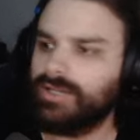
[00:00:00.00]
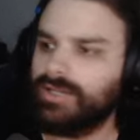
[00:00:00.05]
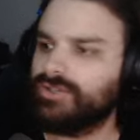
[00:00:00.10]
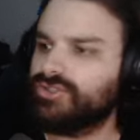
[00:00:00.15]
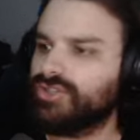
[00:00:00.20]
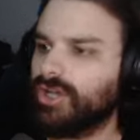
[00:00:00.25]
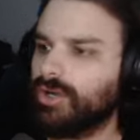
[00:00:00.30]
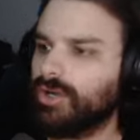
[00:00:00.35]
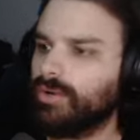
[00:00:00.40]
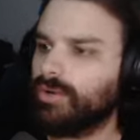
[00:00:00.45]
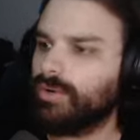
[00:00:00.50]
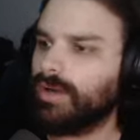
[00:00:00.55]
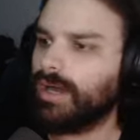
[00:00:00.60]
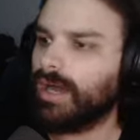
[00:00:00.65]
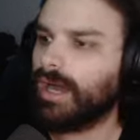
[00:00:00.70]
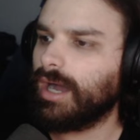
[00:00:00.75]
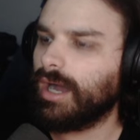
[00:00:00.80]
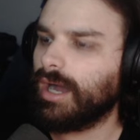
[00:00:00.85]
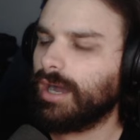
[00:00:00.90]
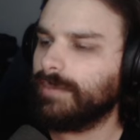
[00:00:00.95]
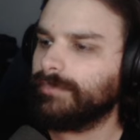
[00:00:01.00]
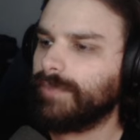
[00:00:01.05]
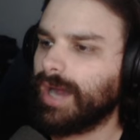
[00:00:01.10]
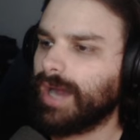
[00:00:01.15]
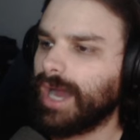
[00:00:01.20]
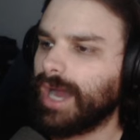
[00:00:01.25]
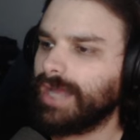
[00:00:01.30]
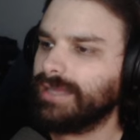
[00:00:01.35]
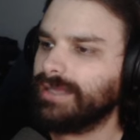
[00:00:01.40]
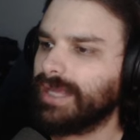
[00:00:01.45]
So um,
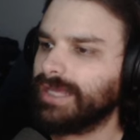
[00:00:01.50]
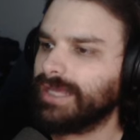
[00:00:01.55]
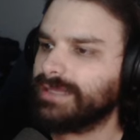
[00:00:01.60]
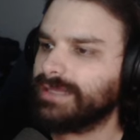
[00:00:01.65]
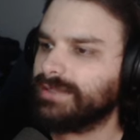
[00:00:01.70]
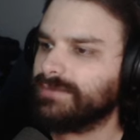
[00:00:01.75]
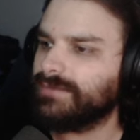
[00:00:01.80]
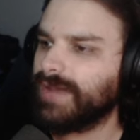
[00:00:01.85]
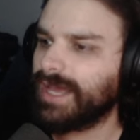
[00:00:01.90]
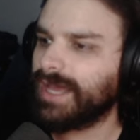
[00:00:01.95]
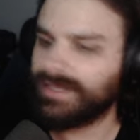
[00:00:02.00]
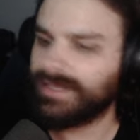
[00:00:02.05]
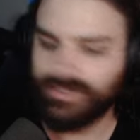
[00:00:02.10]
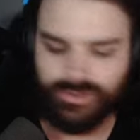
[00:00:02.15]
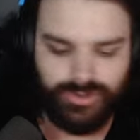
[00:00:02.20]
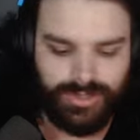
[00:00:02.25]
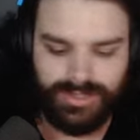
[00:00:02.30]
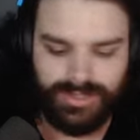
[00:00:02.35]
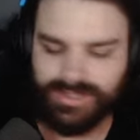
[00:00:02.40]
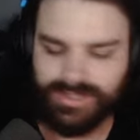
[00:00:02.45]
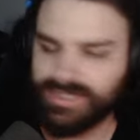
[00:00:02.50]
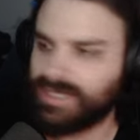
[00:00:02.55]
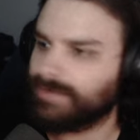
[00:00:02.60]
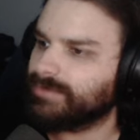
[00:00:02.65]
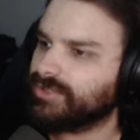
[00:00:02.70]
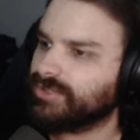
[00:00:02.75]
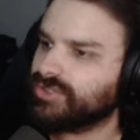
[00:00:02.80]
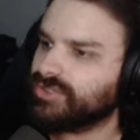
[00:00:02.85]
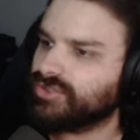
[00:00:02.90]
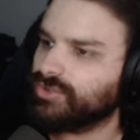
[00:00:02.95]
I like the fact that you can
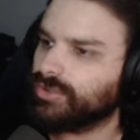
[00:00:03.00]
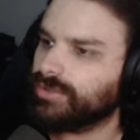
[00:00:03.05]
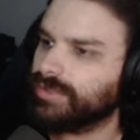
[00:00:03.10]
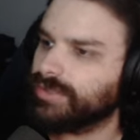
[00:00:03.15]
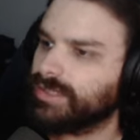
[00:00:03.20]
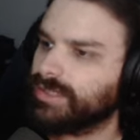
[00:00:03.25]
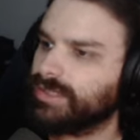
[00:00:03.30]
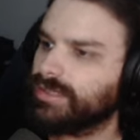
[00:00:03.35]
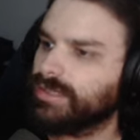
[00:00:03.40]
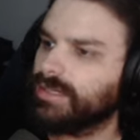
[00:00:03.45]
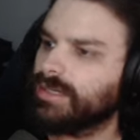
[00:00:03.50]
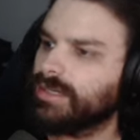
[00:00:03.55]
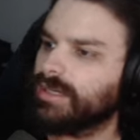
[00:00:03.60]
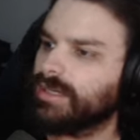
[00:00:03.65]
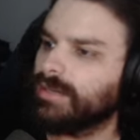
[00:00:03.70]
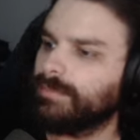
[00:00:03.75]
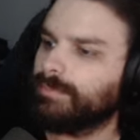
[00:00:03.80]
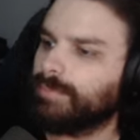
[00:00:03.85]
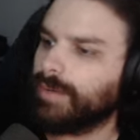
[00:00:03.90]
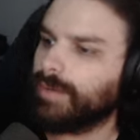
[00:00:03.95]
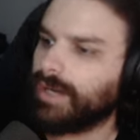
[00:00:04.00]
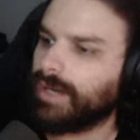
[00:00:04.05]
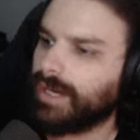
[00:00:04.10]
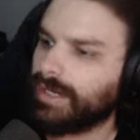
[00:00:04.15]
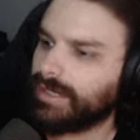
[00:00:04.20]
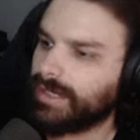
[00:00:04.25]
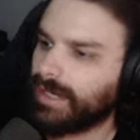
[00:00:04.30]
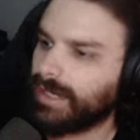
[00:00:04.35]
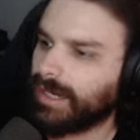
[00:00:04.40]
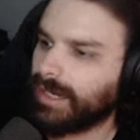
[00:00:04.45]
skip the story,
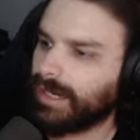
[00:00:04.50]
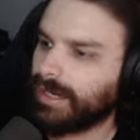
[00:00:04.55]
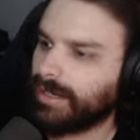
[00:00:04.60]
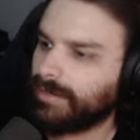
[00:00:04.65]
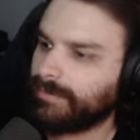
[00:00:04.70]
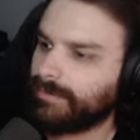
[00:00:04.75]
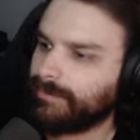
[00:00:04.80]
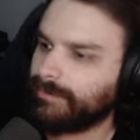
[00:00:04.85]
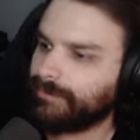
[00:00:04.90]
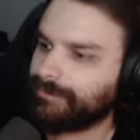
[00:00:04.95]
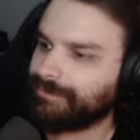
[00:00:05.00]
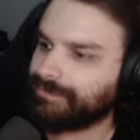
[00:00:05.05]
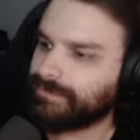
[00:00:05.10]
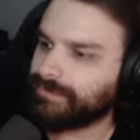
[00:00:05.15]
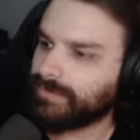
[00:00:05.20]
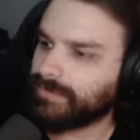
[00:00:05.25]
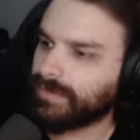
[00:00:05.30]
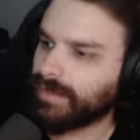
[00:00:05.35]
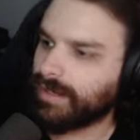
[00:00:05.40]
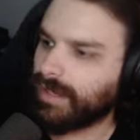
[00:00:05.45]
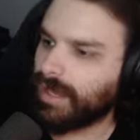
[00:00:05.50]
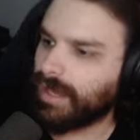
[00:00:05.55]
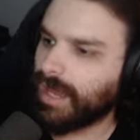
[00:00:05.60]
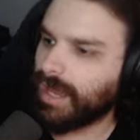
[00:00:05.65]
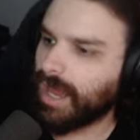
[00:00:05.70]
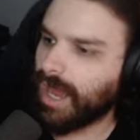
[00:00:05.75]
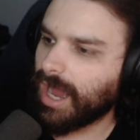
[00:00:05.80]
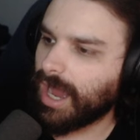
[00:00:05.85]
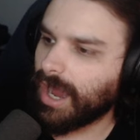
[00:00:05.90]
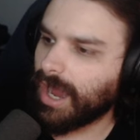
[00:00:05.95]
but um,
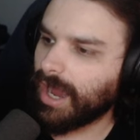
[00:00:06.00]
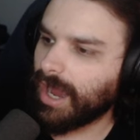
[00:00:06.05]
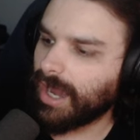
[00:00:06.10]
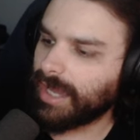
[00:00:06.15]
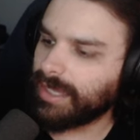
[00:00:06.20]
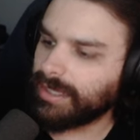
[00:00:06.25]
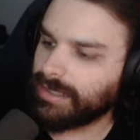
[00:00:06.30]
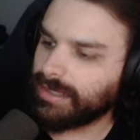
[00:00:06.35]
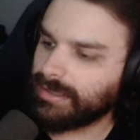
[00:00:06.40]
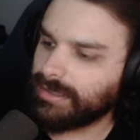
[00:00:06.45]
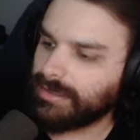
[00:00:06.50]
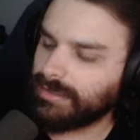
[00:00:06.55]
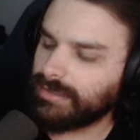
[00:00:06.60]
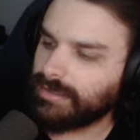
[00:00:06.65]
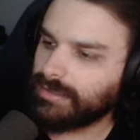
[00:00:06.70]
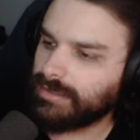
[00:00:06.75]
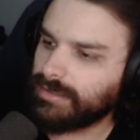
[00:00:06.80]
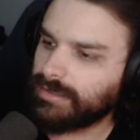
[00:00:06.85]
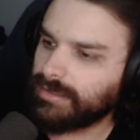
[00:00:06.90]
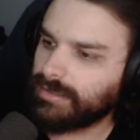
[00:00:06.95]
I